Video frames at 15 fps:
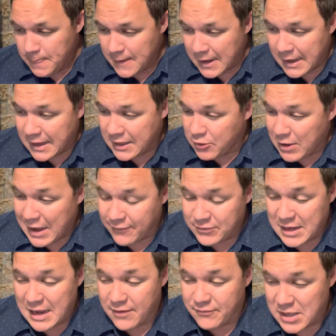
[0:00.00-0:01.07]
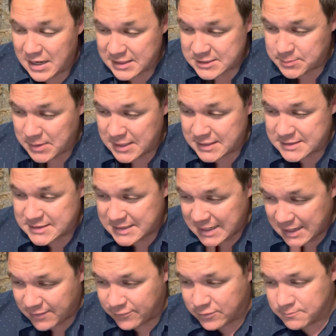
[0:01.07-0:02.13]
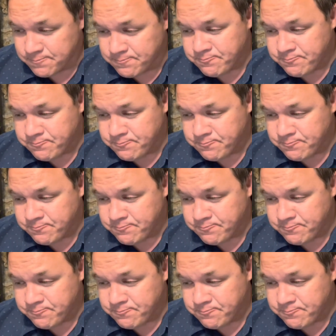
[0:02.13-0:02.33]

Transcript: You have to have that expanding staff.